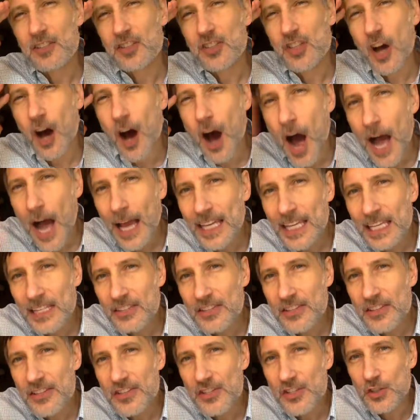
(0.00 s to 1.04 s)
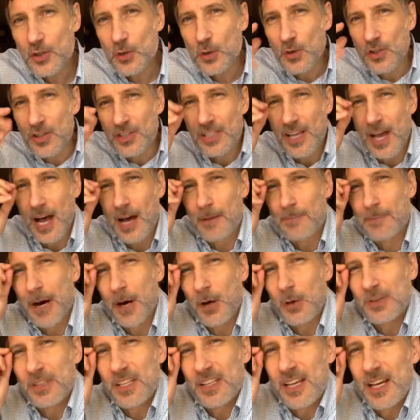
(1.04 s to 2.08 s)
talking to the students
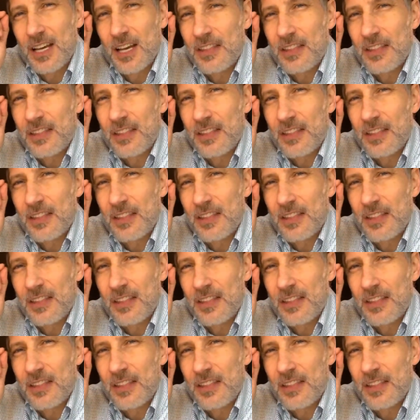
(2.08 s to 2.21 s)
about